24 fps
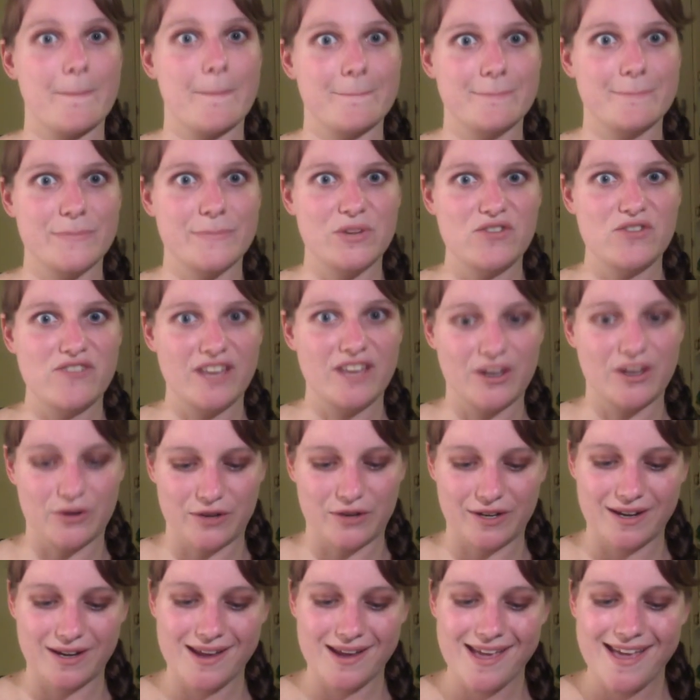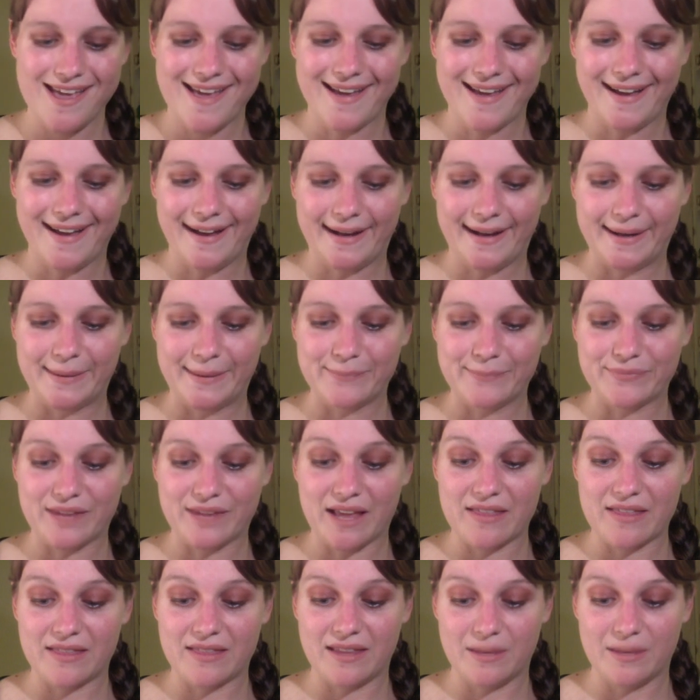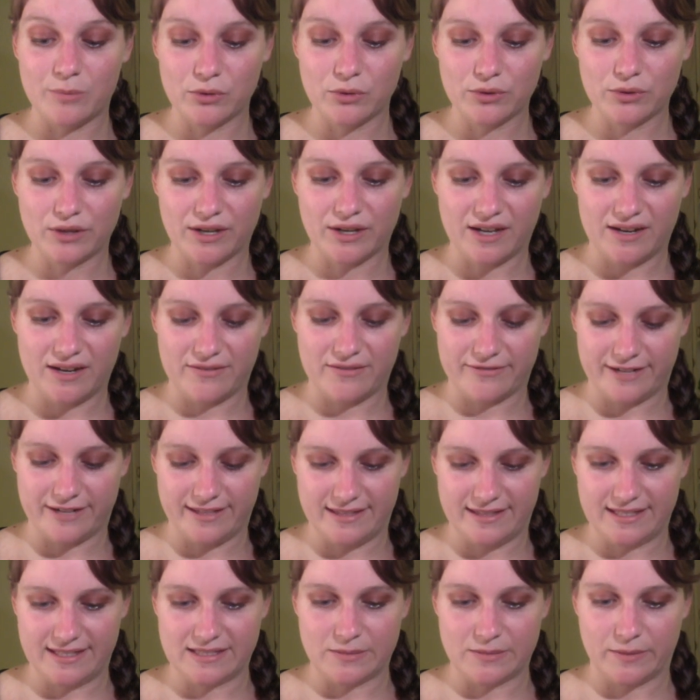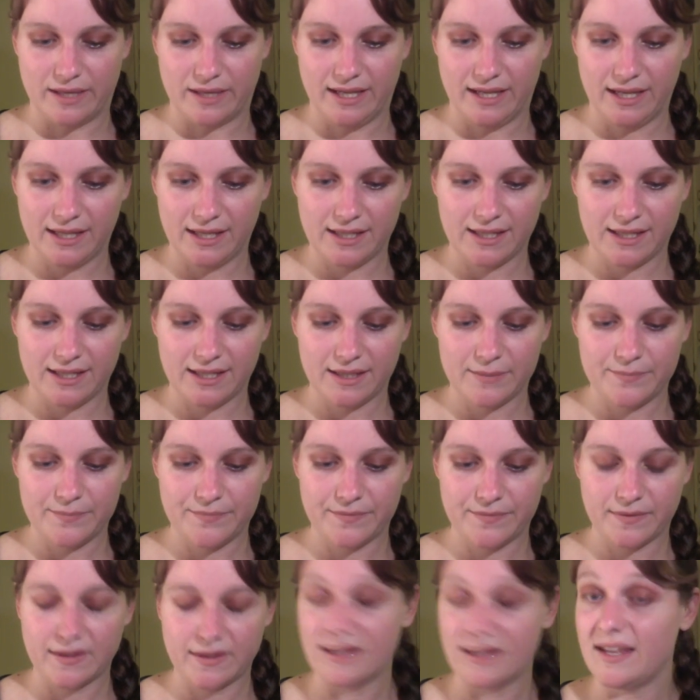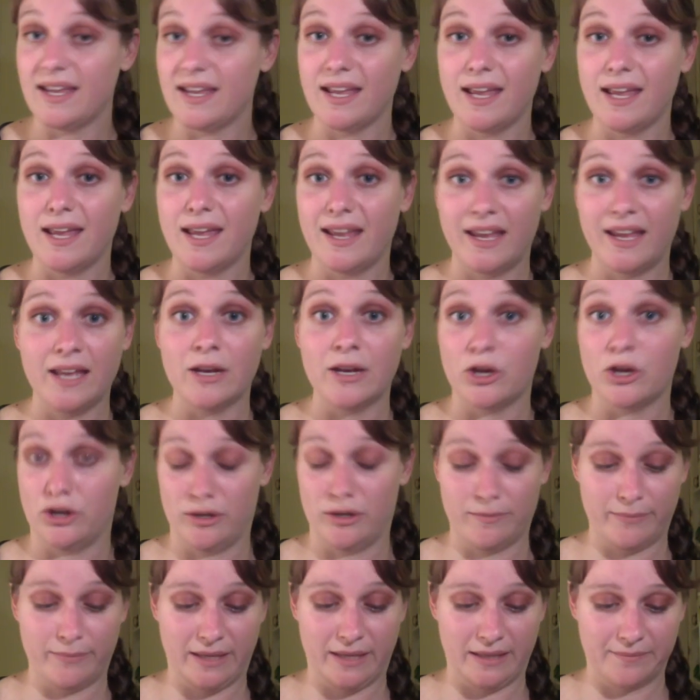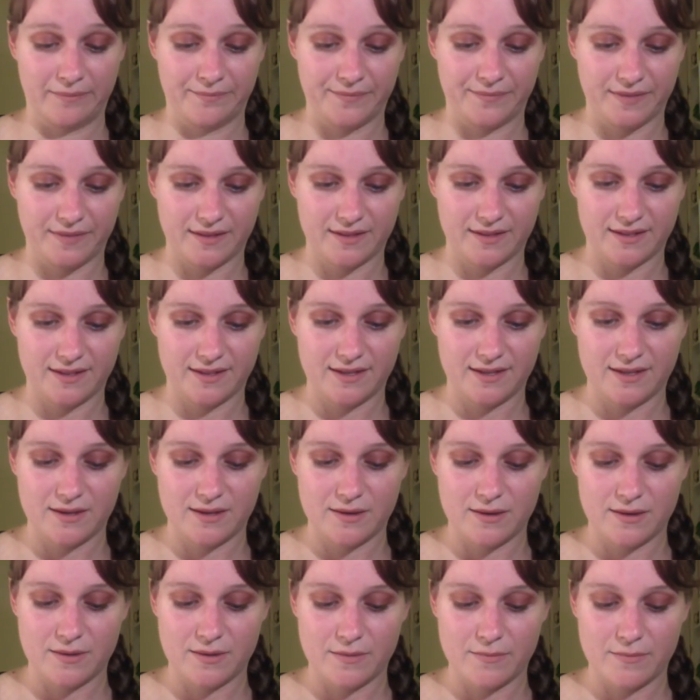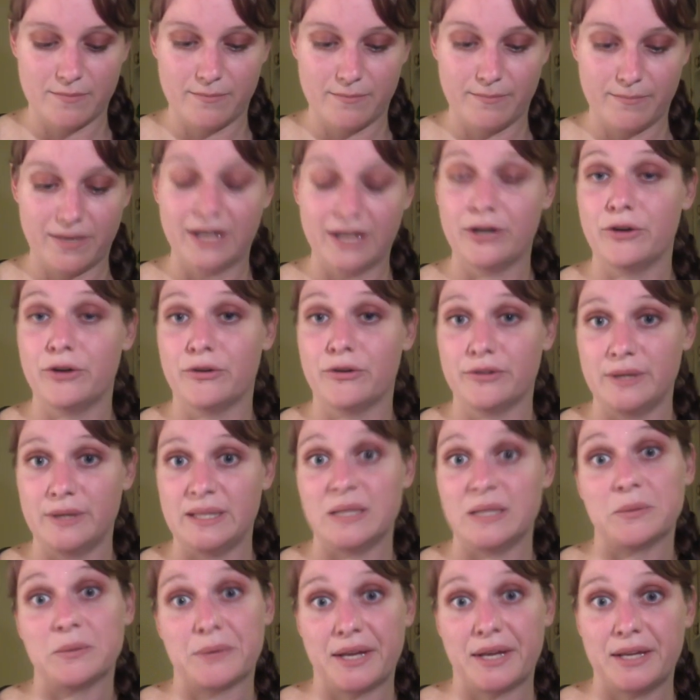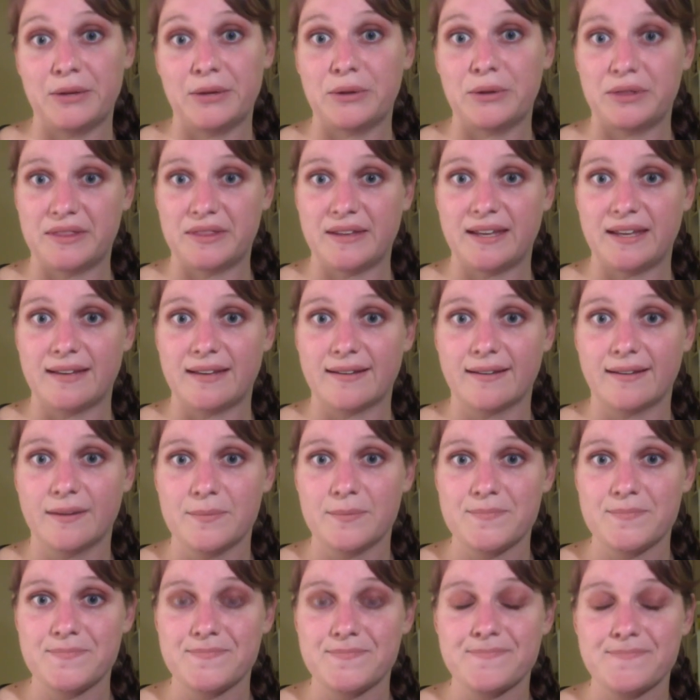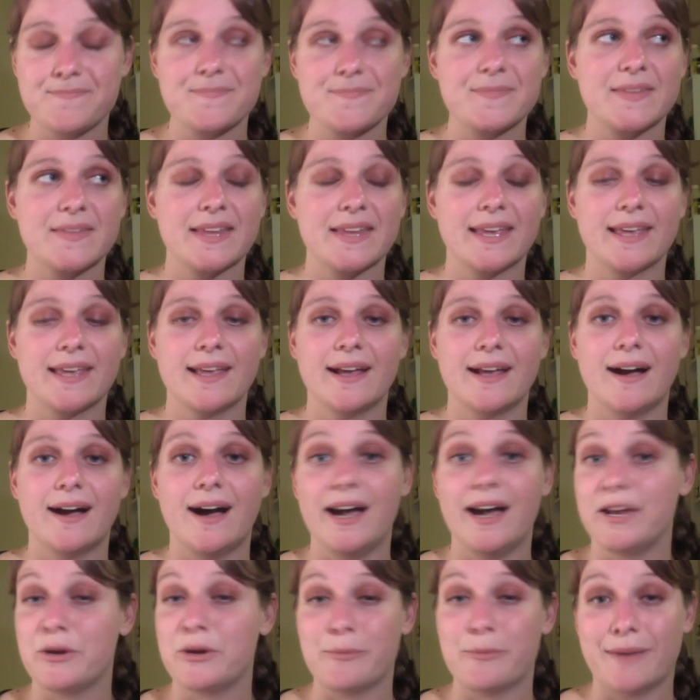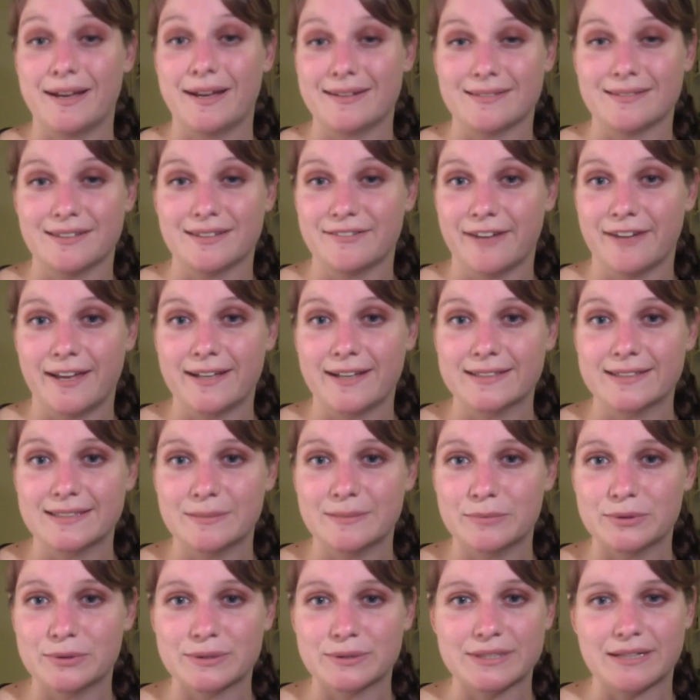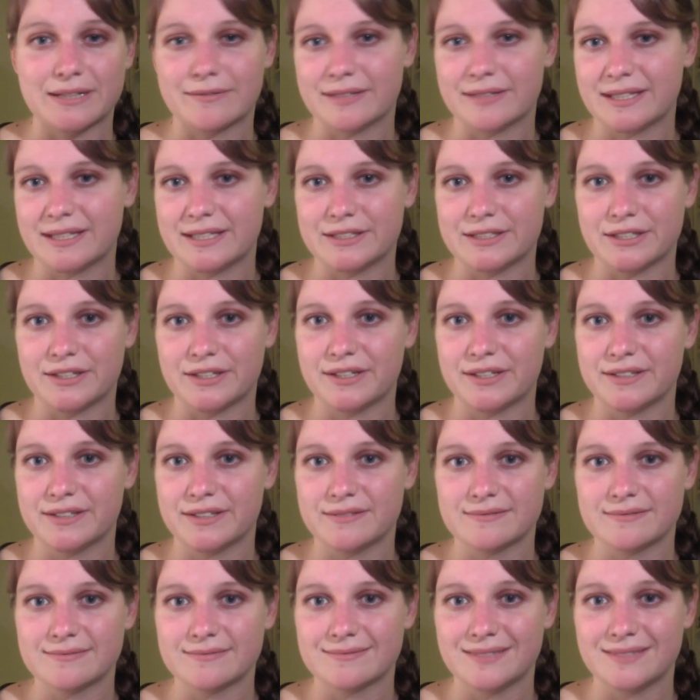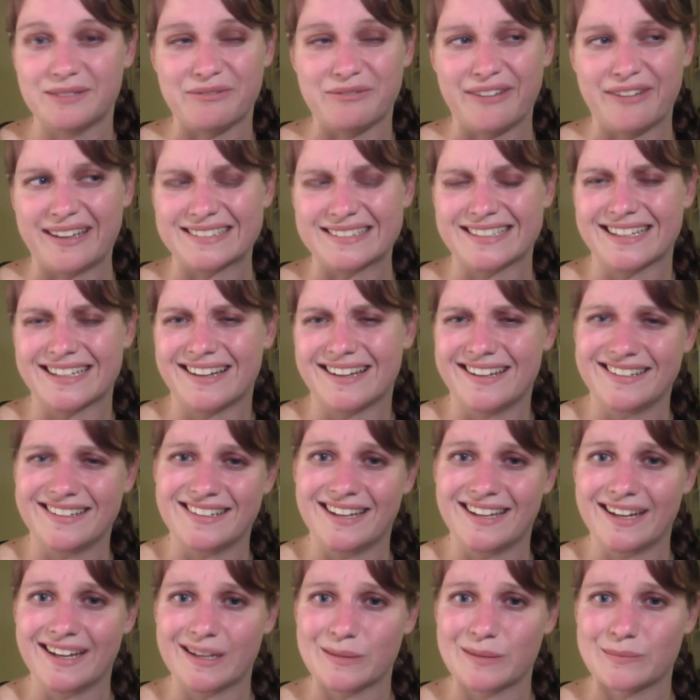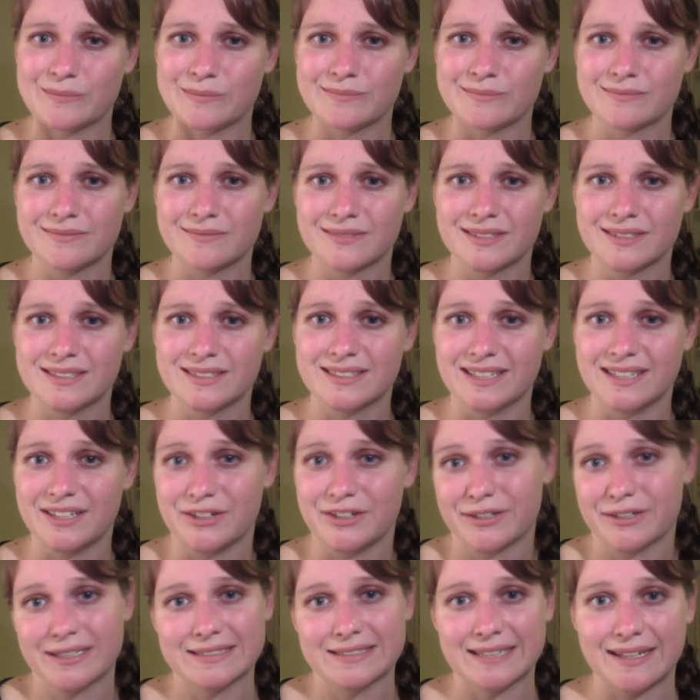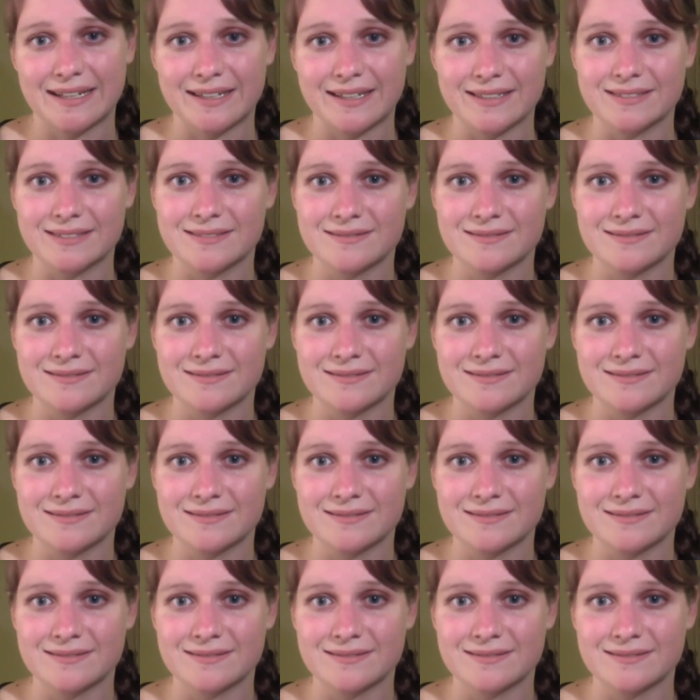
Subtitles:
Moving on, the book I've read this week, it hurt me, but not in the way you think. I don't mind cliffhangers in books, I really don't. In fact, I kind of like them, because then you're excited